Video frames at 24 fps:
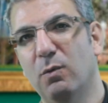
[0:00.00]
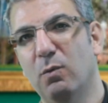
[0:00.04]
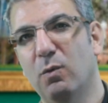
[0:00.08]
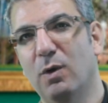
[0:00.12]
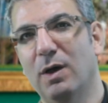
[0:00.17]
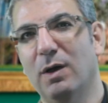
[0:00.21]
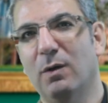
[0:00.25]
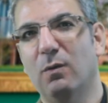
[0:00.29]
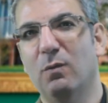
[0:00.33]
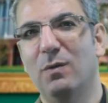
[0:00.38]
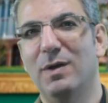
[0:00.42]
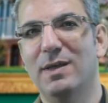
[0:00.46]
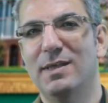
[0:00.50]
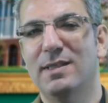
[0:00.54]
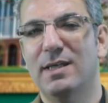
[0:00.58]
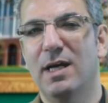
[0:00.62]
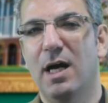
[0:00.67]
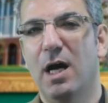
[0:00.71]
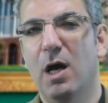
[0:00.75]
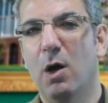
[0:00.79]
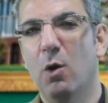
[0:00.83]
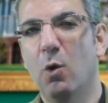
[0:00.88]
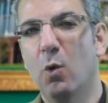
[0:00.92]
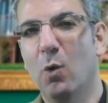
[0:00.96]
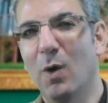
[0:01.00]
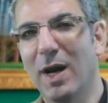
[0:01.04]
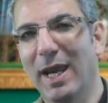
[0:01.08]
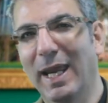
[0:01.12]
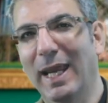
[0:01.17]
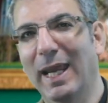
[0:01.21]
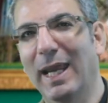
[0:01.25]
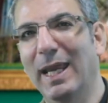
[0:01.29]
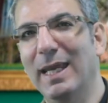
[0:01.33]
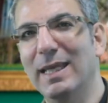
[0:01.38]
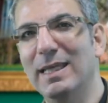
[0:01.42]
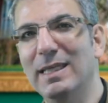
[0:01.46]
work visa or
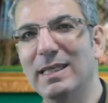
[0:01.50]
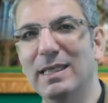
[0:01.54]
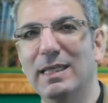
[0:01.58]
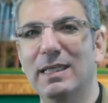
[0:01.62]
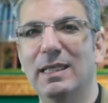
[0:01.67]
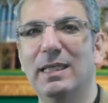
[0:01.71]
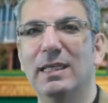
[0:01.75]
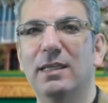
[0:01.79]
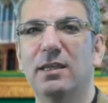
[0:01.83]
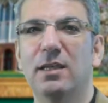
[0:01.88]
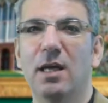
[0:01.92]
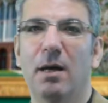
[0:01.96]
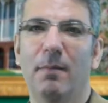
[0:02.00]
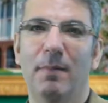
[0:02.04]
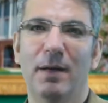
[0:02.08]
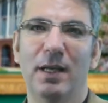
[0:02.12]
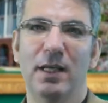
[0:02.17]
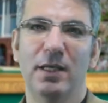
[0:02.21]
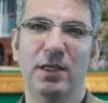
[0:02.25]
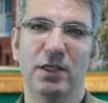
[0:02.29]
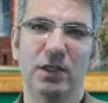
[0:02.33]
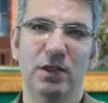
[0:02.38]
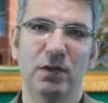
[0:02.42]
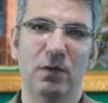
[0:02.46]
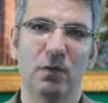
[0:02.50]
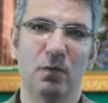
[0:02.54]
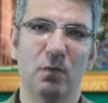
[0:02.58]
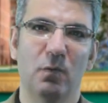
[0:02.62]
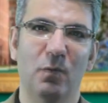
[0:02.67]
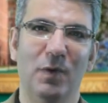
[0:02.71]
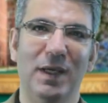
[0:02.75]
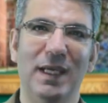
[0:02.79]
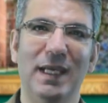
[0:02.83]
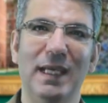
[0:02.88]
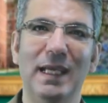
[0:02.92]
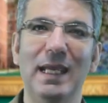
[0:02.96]

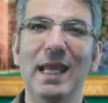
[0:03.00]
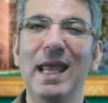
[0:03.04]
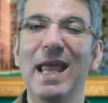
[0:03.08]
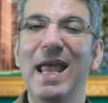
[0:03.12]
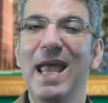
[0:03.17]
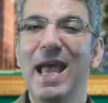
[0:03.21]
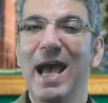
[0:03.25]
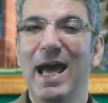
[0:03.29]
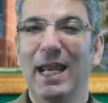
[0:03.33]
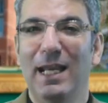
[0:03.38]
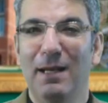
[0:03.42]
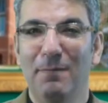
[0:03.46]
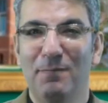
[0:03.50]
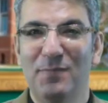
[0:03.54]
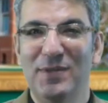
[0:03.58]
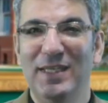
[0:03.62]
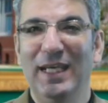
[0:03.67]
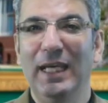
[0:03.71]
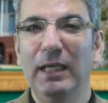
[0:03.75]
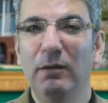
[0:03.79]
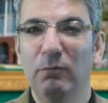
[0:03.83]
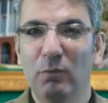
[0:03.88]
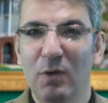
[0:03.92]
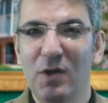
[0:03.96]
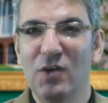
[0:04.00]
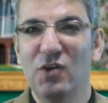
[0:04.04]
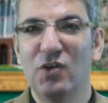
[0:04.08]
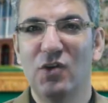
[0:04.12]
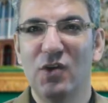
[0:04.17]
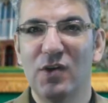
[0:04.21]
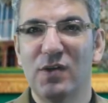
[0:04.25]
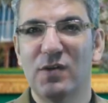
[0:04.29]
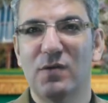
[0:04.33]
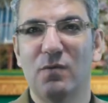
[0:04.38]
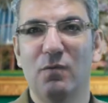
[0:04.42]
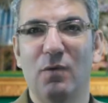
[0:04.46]
AEWV and obtain
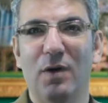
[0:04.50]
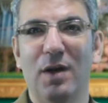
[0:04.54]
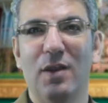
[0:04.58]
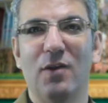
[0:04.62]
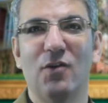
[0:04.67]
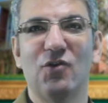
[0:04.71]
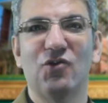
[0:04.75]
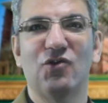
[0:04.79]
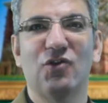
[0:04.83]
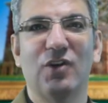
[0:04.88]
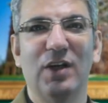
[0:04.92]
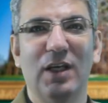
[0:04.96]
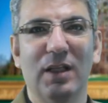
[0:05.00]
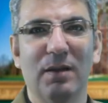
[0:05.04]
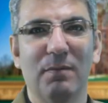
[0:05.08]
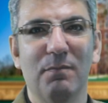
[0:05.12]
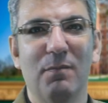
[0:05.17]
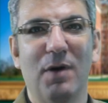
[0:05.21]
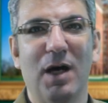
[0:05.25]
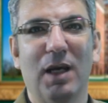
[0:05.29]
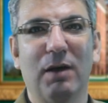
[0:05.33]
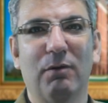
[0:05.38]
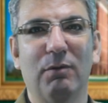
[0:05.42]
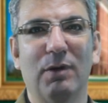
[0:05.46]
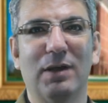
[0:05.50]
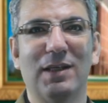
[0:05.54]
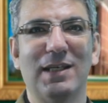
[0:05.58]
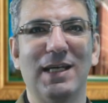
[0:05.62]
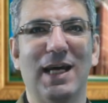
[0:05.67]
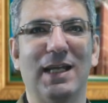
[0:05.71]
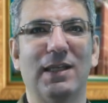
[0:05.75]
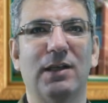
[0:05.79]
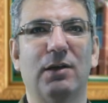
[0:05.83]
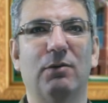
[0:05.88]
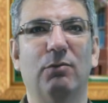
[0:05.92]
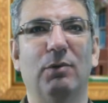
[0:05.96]
residence via the skilled migrant
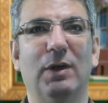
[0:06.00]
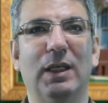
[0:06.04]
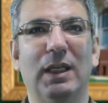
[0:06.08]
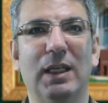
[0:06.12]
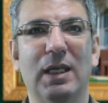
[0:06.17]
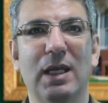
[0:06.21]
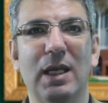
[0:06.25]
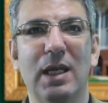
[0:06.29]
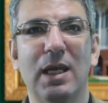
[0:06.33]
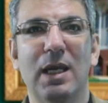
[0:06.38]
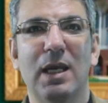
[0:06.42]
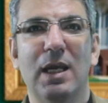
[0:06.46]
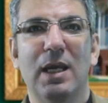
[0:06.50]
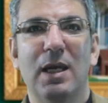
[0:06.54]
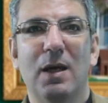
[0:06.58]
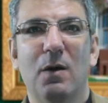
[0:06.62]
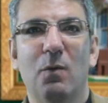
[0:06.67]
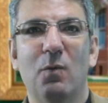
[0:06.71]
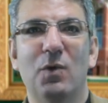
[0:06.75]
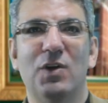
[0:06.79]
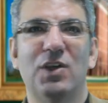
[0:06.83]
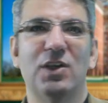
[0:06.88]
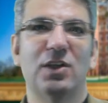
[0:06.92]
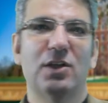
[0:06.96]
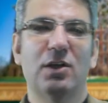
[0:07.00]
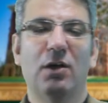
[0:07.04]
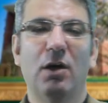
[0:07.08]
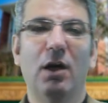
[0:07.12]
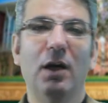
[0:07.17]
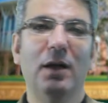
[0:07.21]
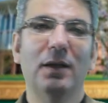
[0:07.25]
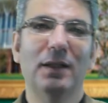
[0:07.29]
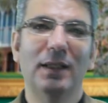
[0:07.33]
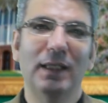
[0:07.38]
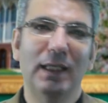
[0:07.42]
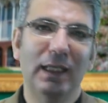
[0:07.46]
category, which is
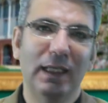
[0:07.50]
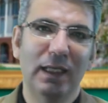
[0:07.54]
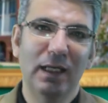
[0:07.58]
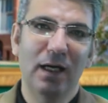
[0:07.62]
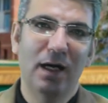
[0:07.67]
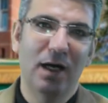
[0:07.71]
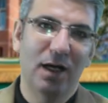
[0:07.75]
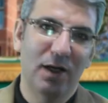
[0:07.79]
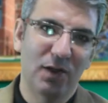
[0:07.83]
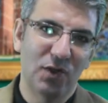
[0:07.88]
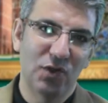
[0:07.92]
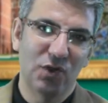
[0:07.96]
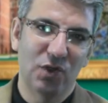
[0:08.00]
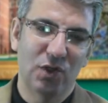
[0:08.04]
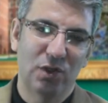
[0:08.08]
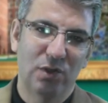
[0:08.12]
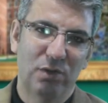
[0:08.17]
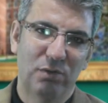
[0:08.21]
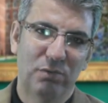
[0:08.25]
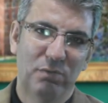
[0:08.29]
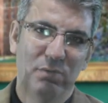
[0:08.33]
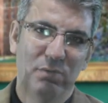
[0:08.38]
currently under